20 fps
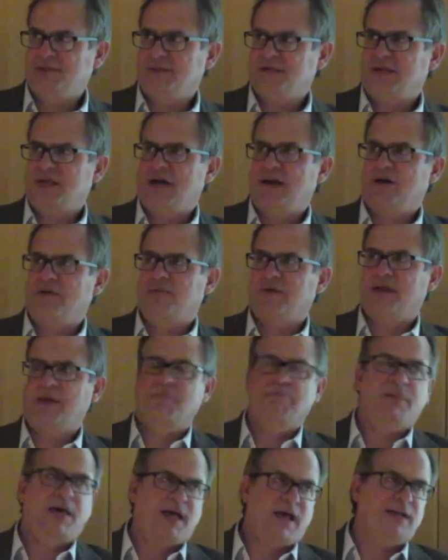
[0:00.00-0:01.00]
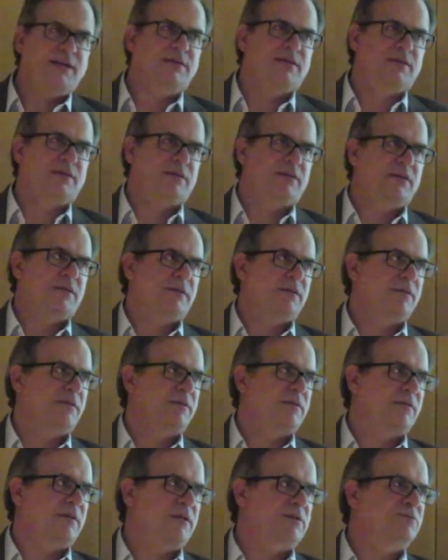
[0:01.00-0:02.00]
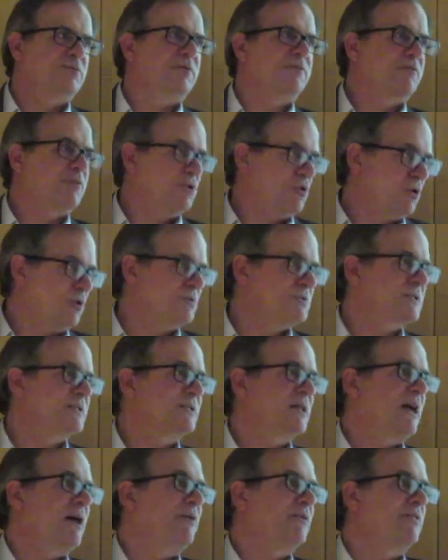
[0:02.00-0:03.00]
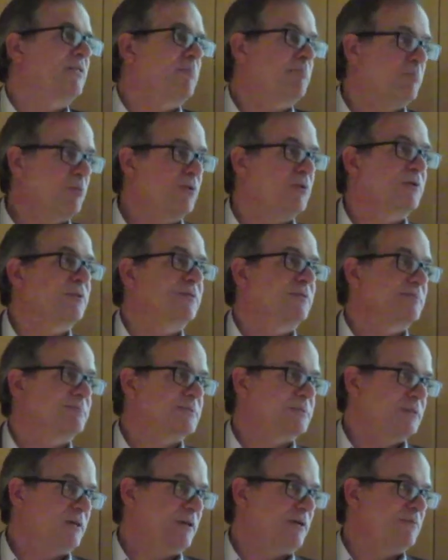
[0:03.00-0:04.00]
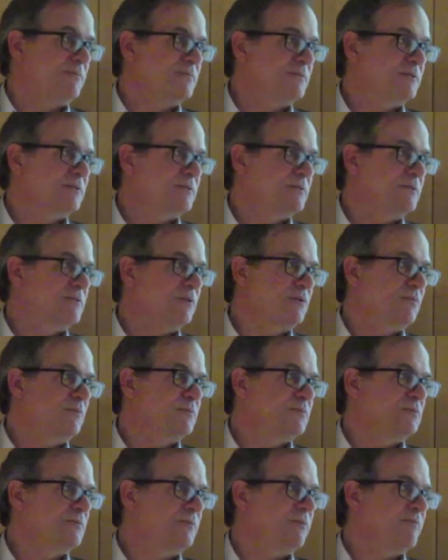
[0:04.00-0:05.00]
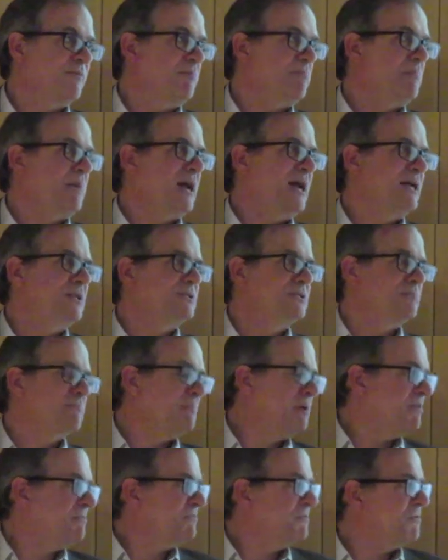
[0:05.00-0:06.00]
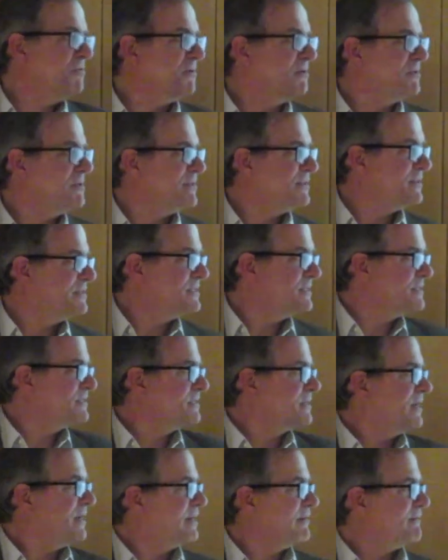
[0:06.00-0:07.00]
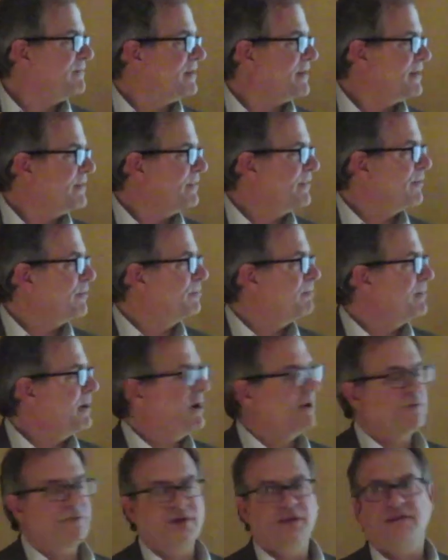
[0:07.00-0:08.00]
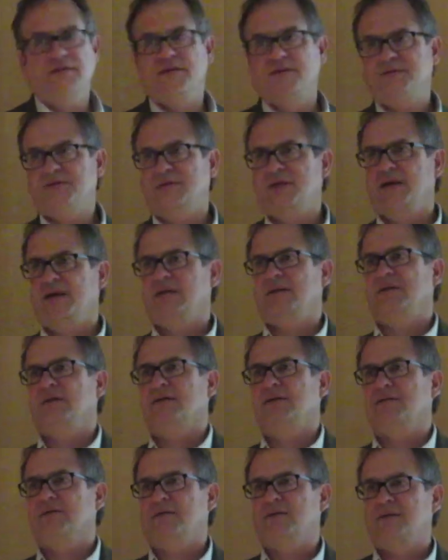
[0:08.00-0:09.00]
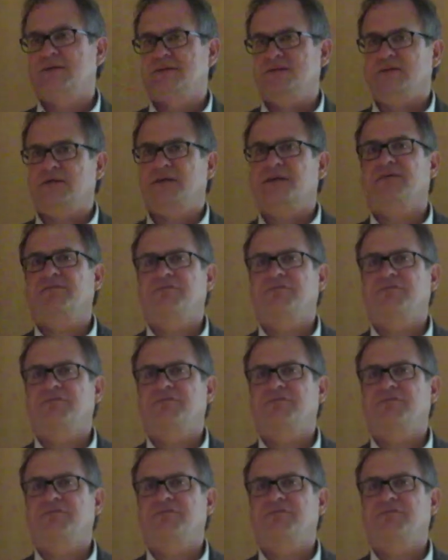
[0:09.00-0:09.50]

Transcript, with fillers: is how they abandoned they sort of close it down and they burn it themselves. So sort of imagine metaphorically this is kind of like they're burying the site and it's like a